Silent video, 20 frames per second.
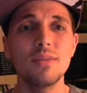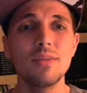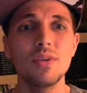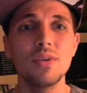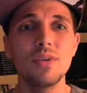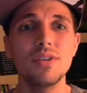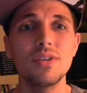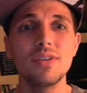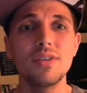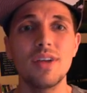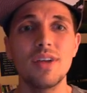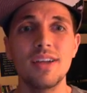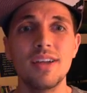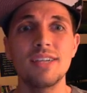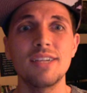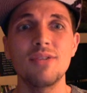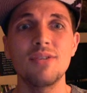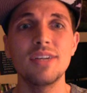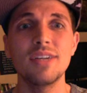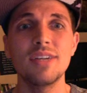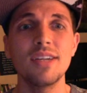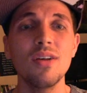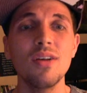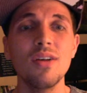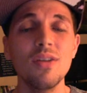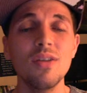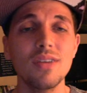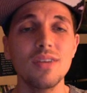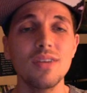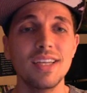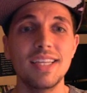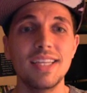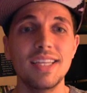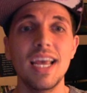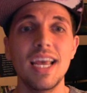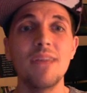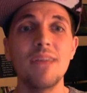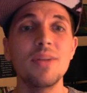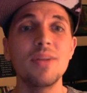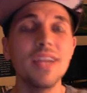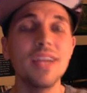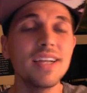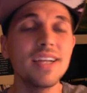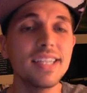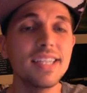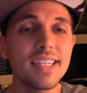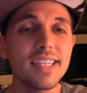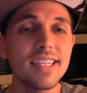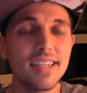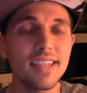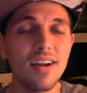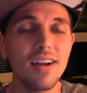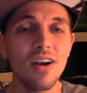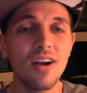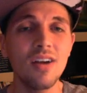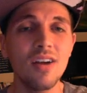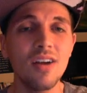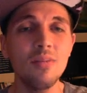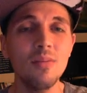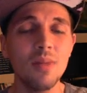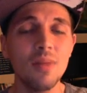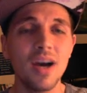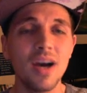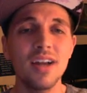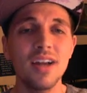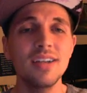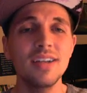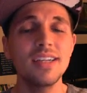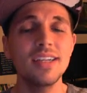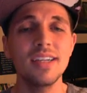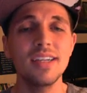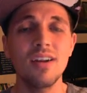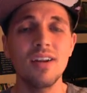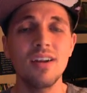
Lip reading: which as a result contaminates our bodies,